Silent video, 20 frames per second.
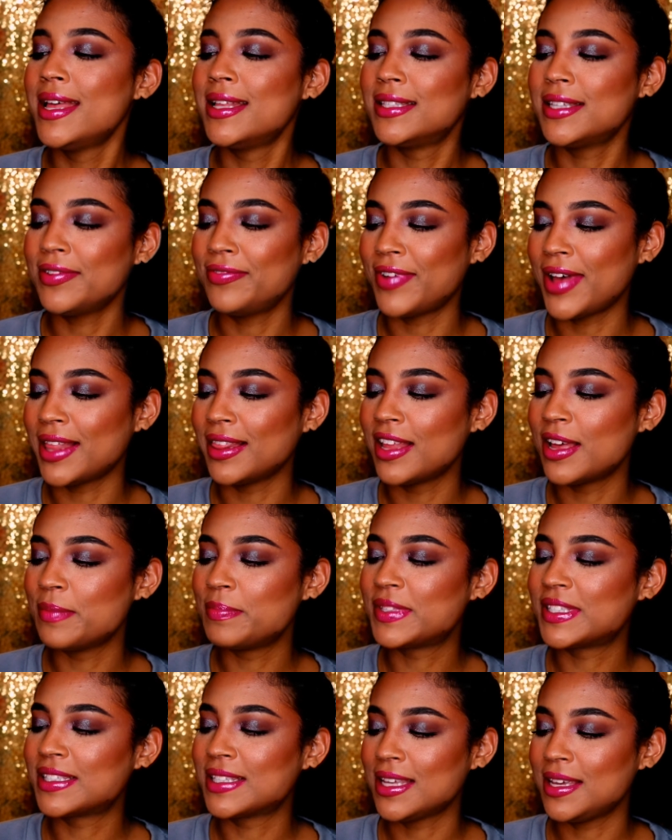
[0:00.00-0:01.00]

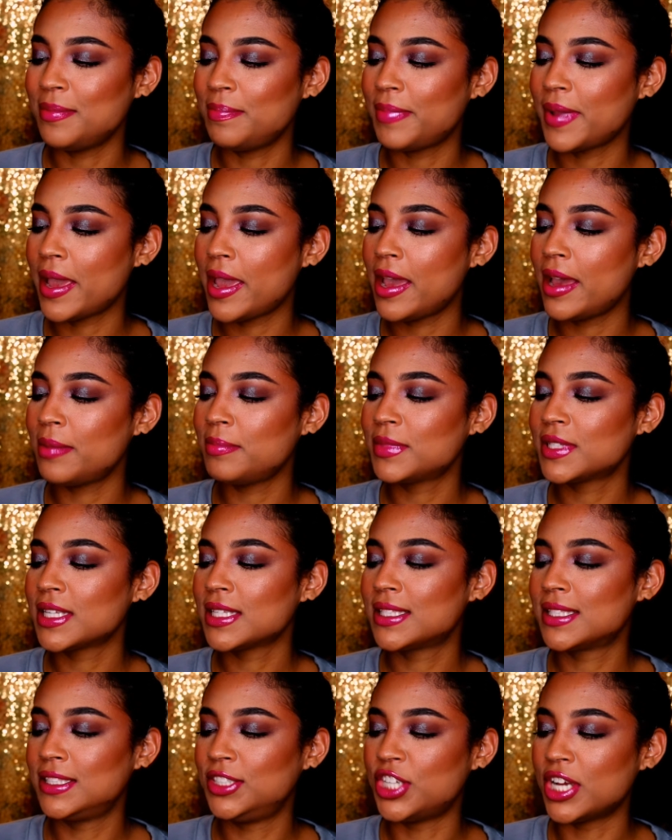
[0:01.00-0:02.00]
developed C-band
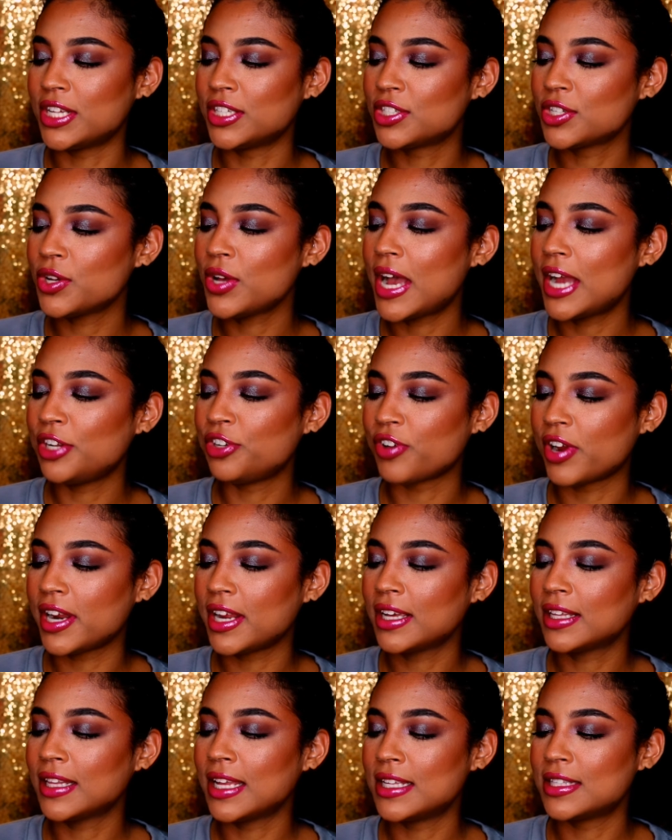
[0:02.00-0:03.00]
gentle
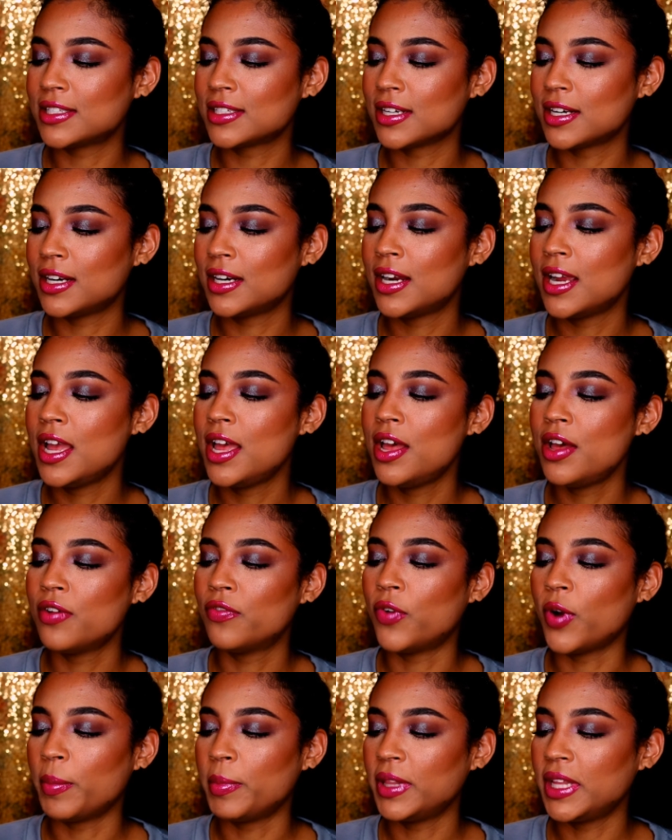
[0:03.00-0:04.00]
hydrating cleanser,
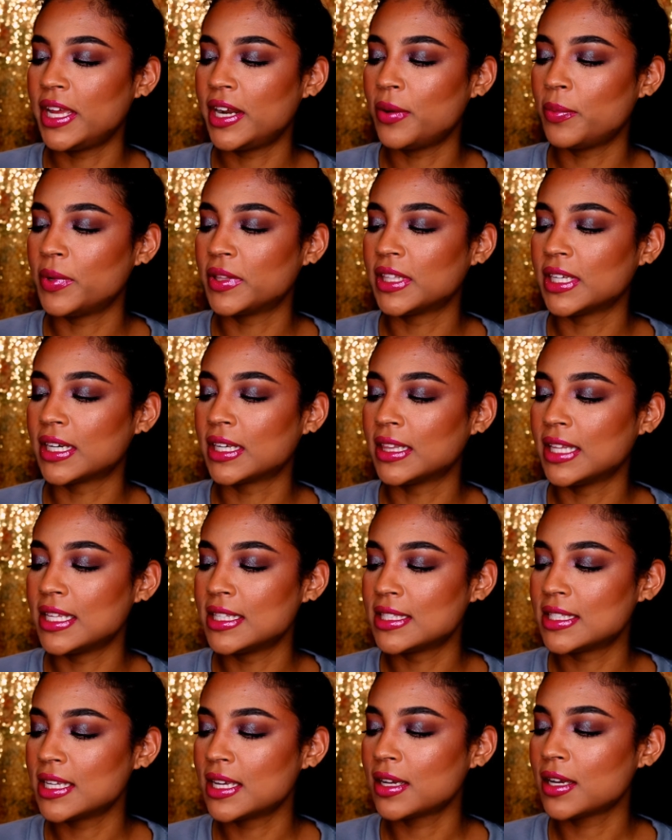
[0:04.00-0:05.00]
formulated with a
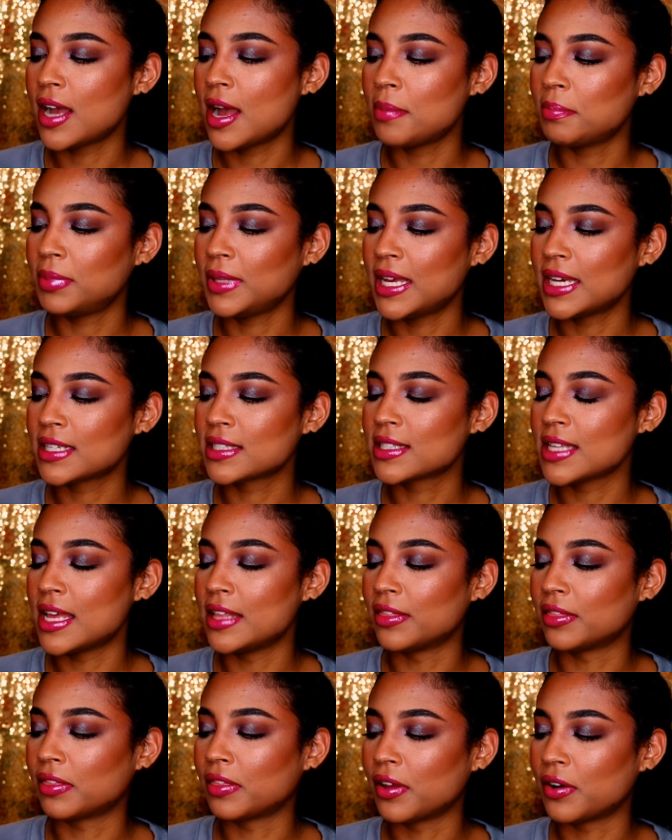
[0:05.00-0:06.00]
cleansing complex
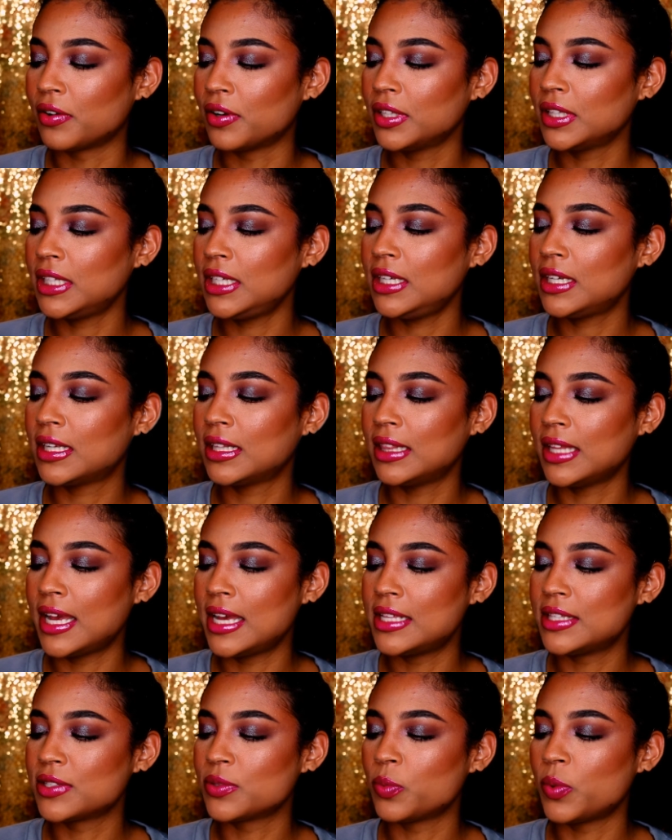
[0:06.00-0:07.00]
and thoroughly
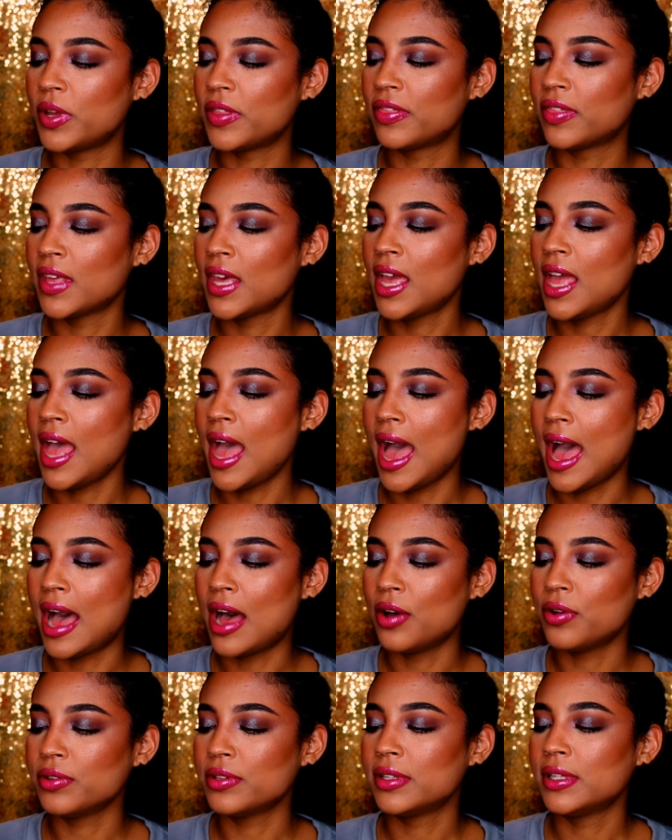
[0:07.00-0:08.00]
cleanse
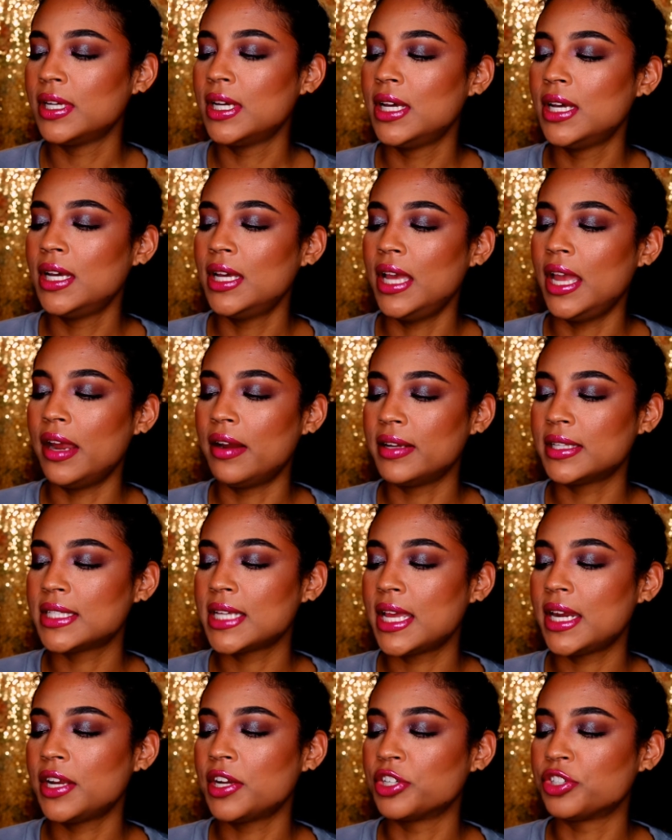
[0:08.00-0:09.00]
without
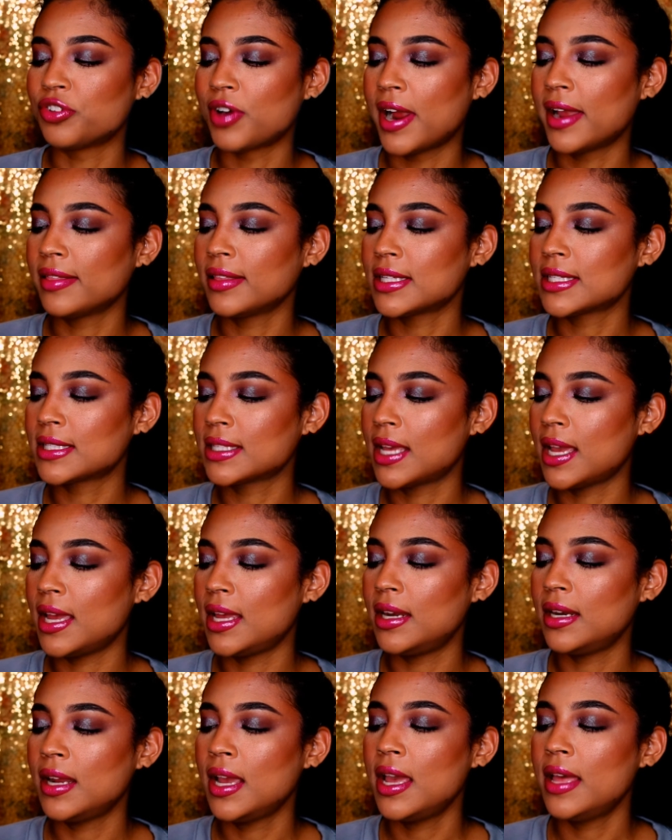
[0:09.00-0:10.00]
irritating or drying the skin.